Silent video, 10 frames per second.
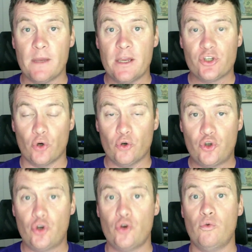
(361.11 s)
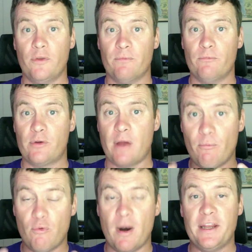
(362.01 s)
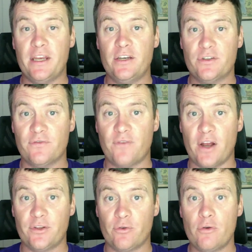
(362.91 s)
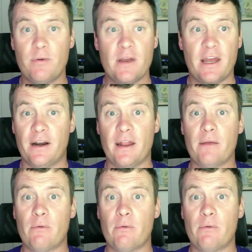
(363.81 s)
So 2 of them will come running in to fight the group, and another one will